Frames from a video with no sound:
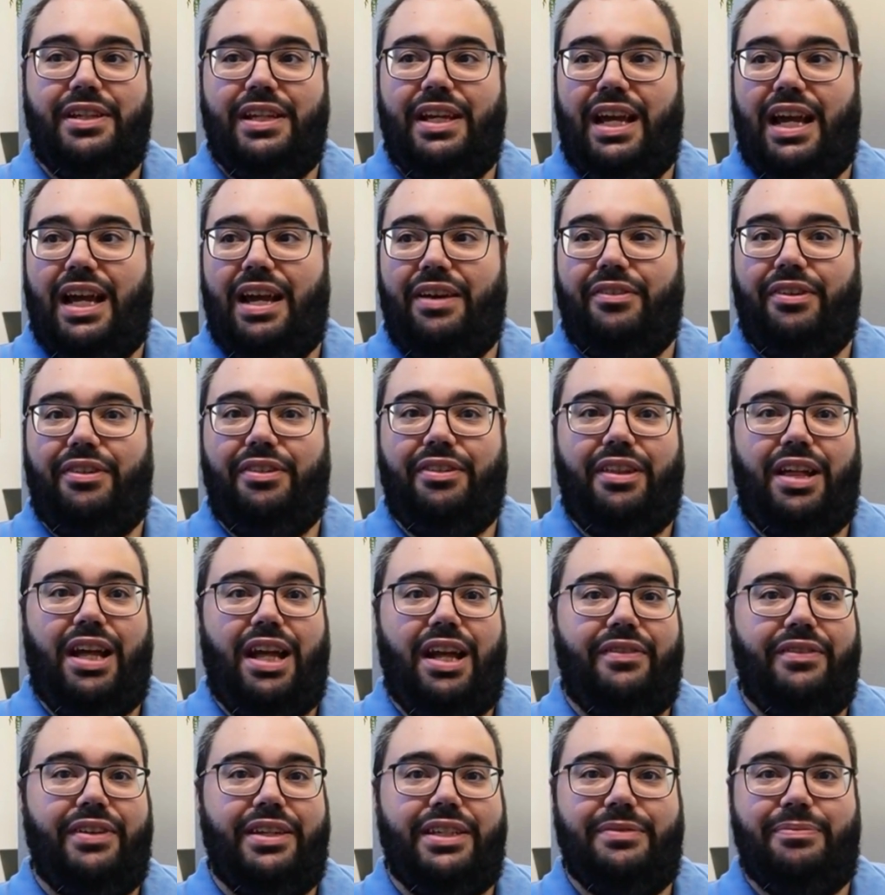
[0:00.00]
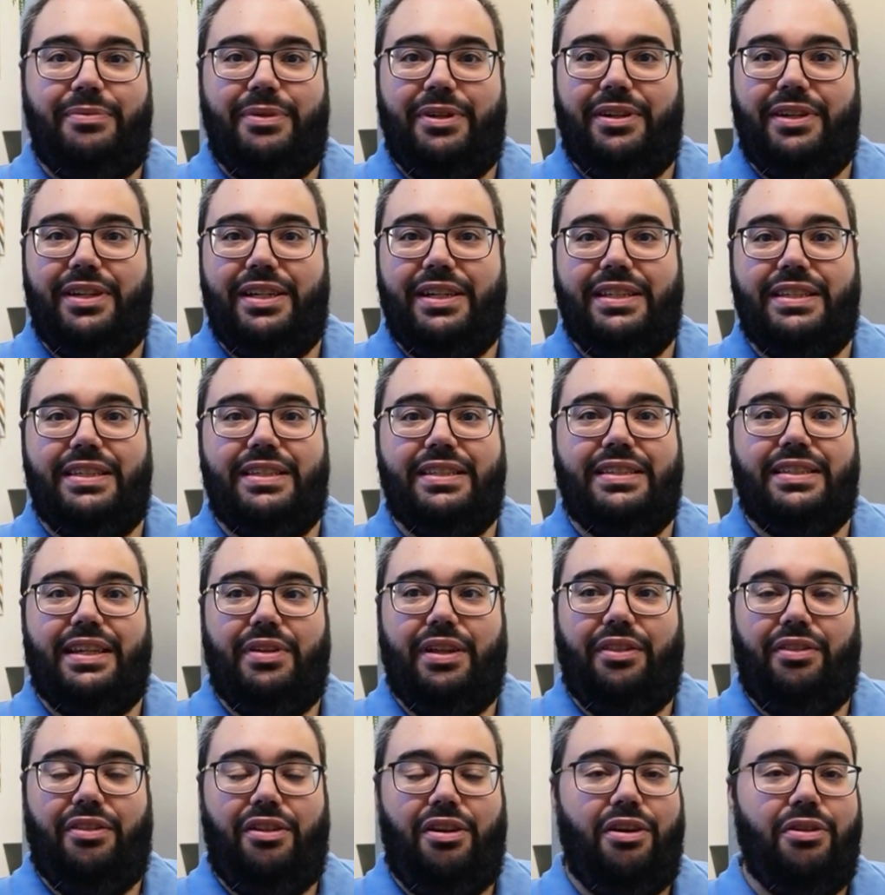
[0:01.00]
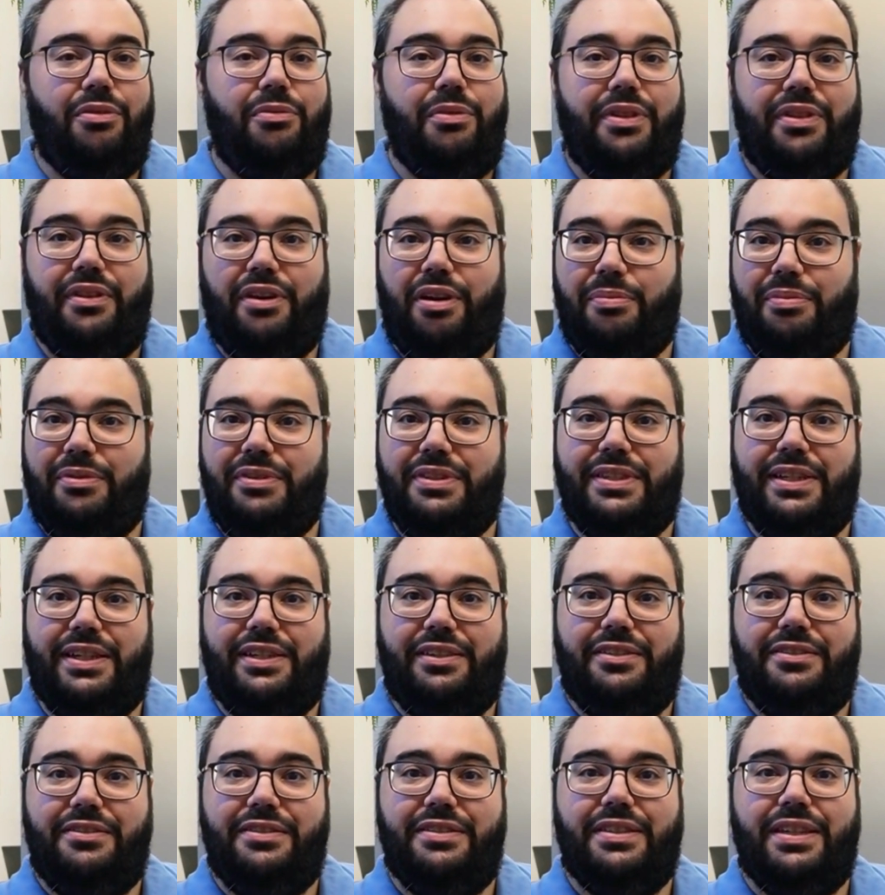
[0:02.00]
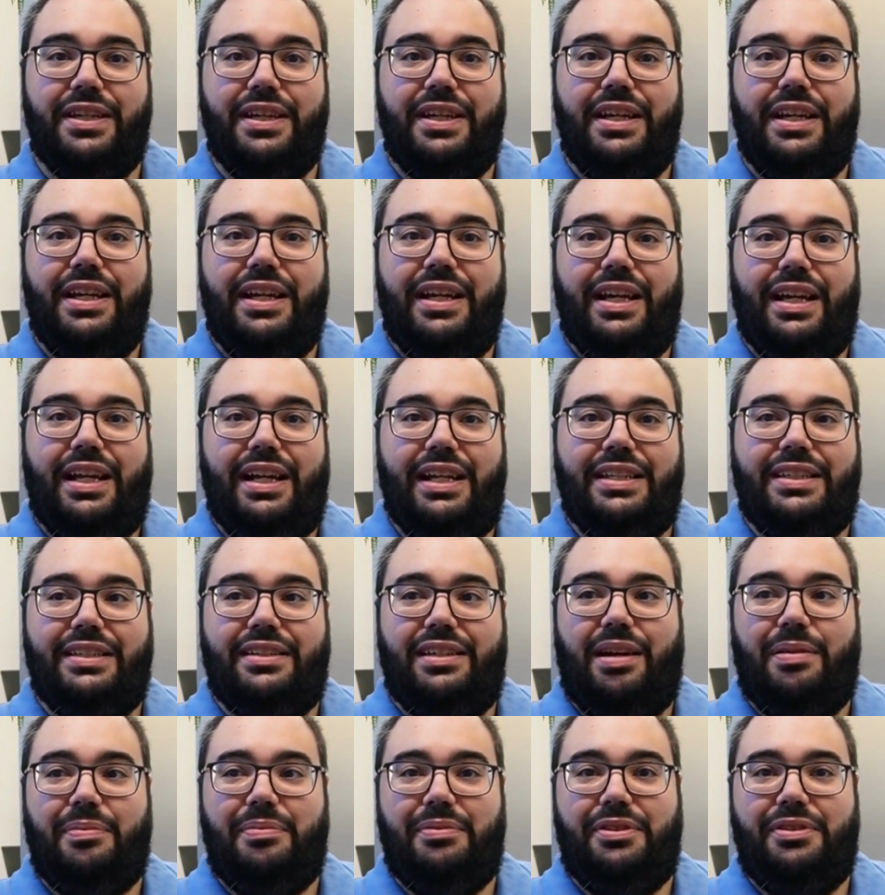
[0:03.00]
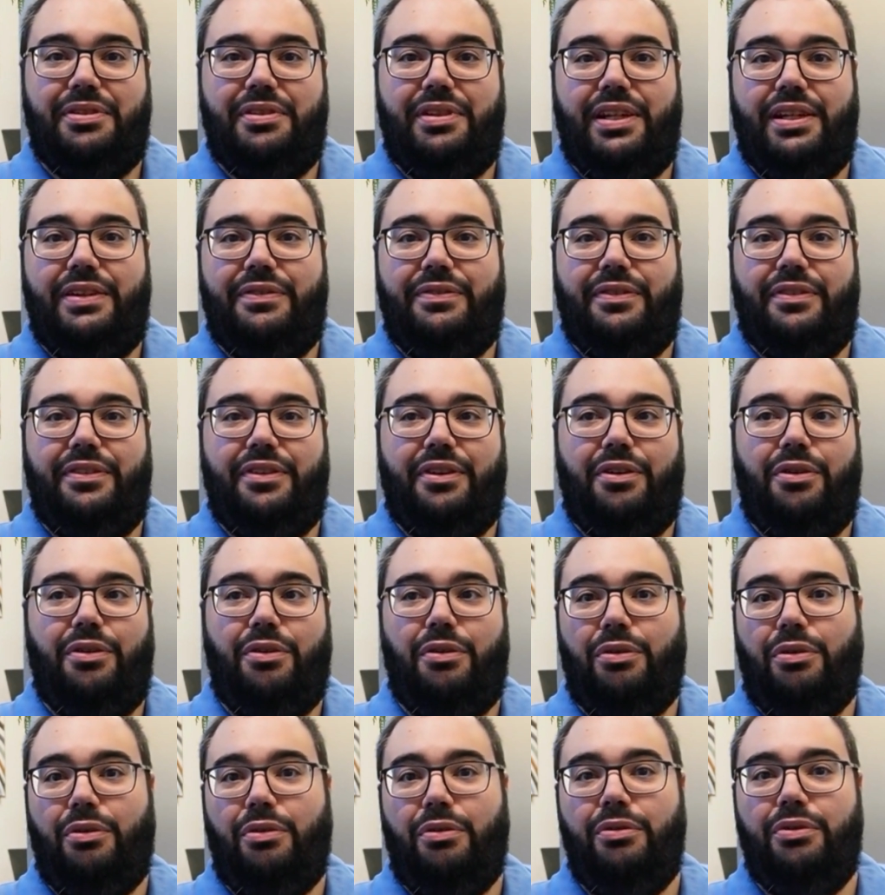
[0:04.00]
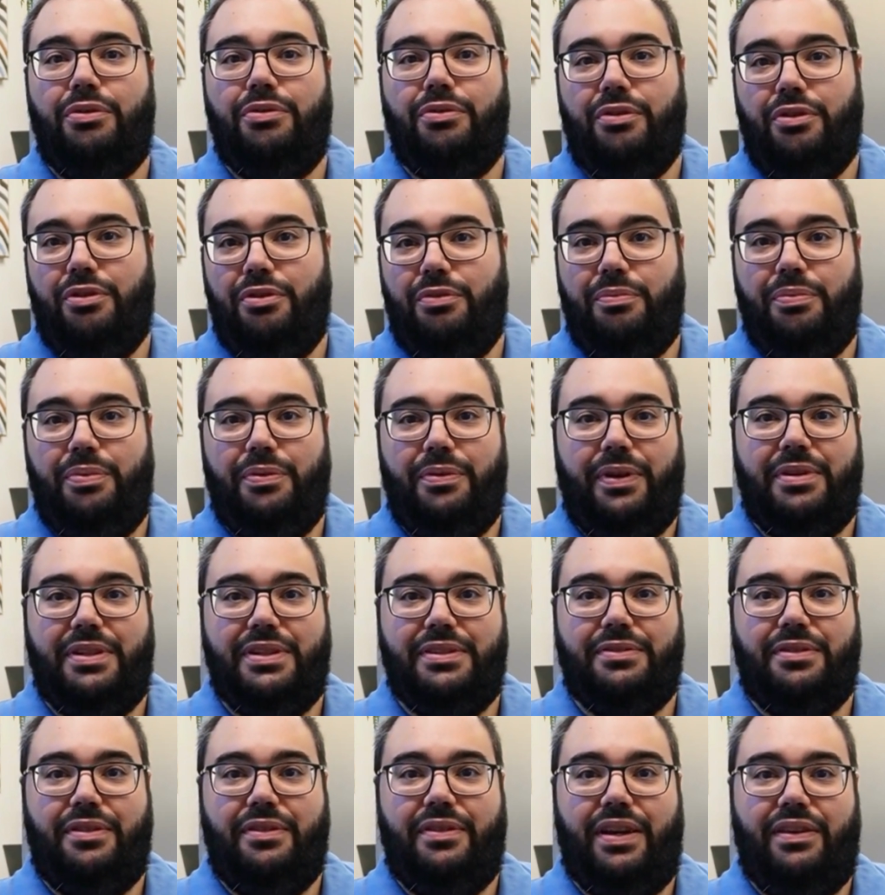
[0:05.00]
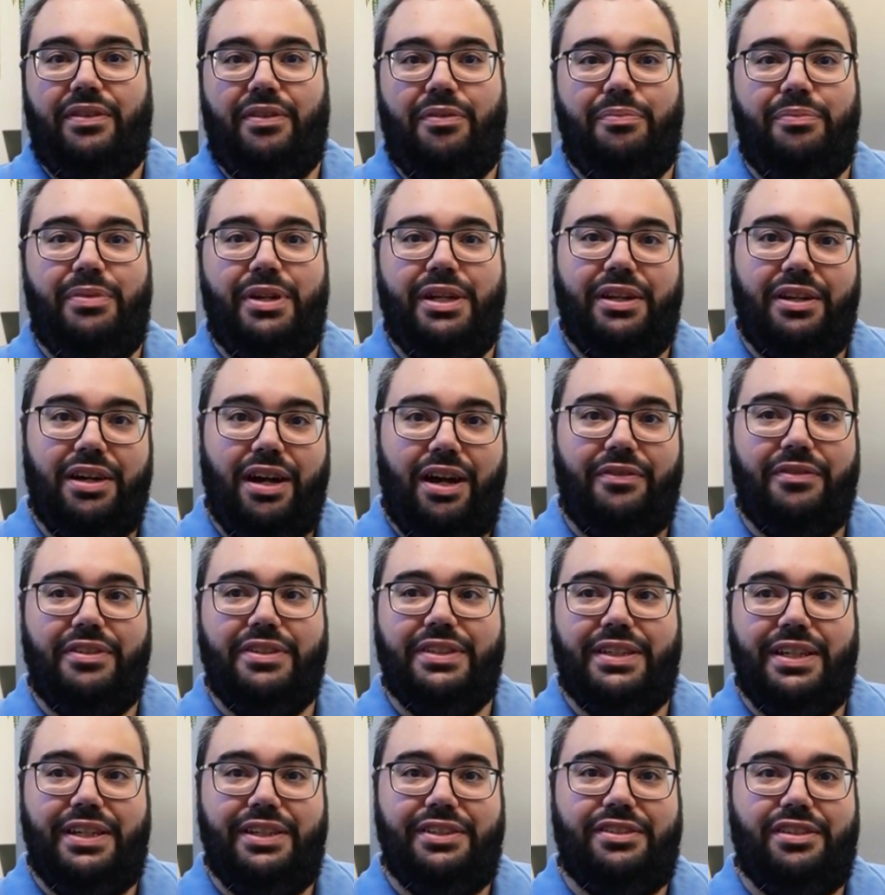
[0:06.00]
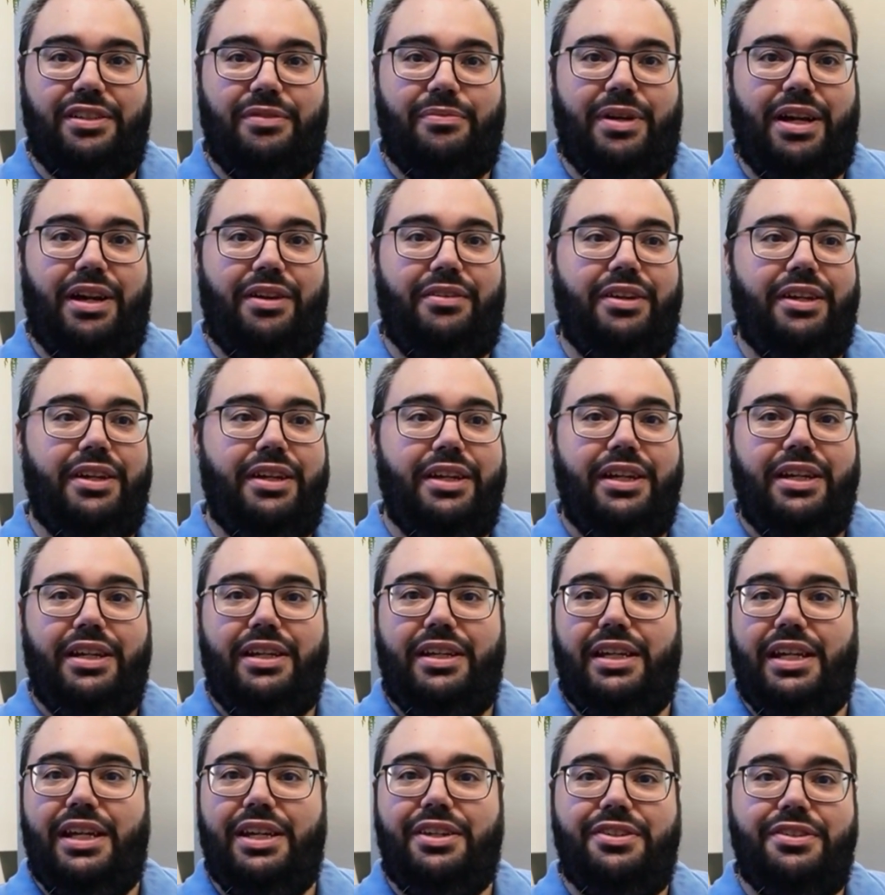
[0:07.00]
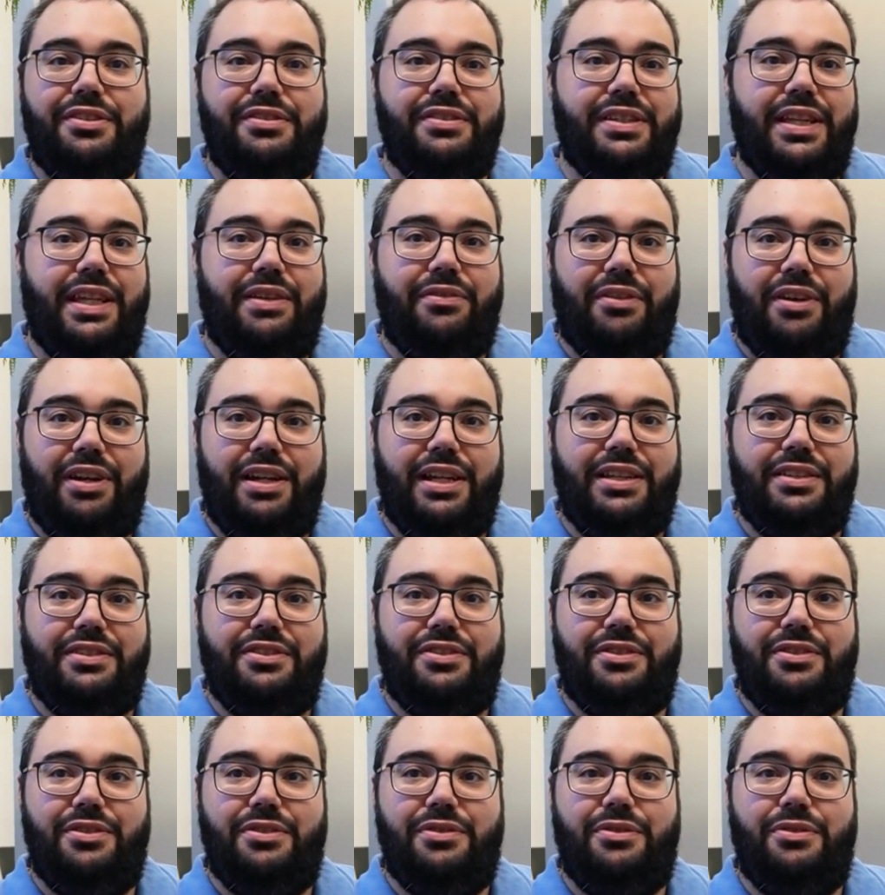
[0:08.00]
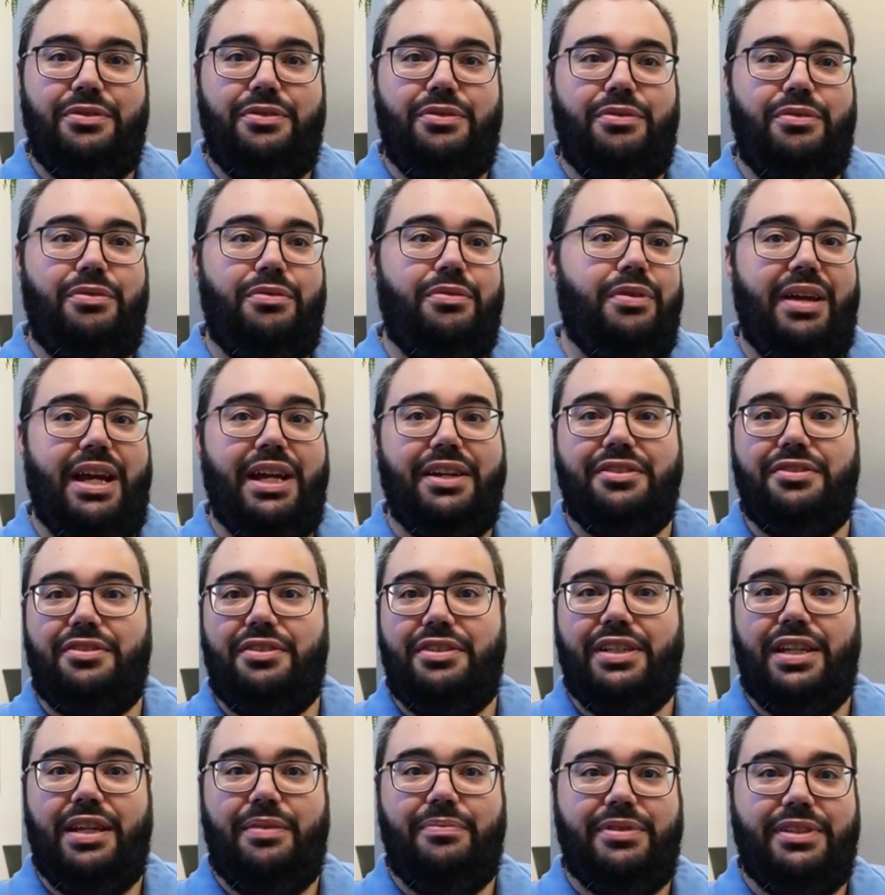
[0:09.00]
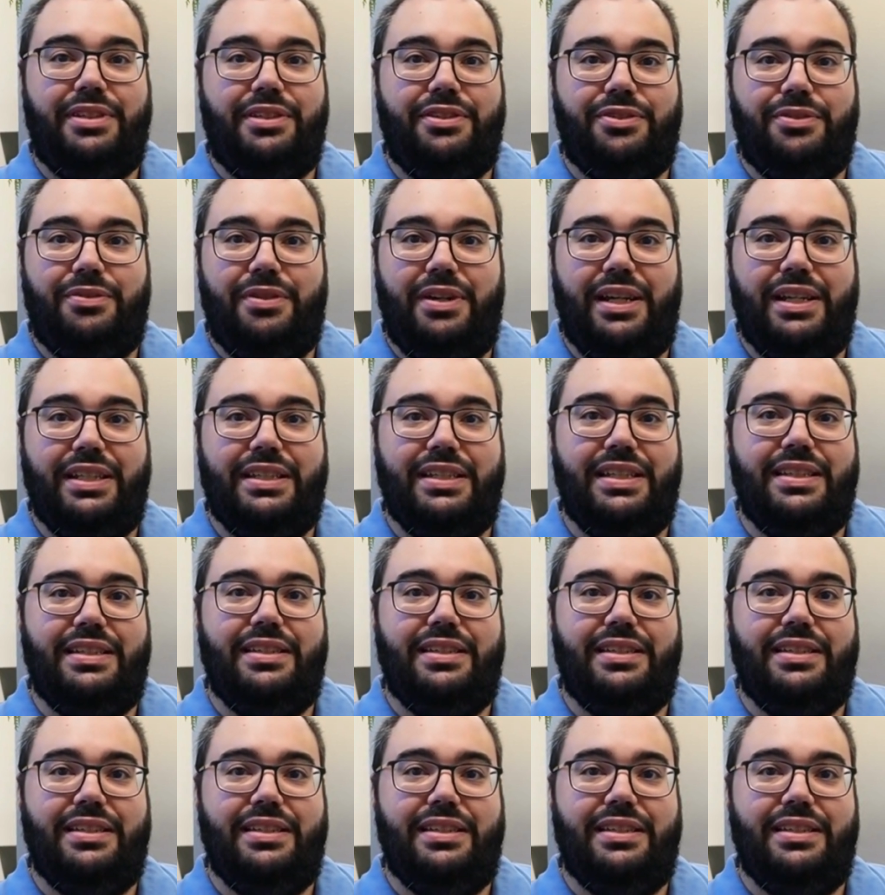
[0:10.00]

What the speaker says: have a lot of experience along with our presenters, and it's an opportunity for the whole group to sort of have a big conversation about issues they run into, extra tips and tricks.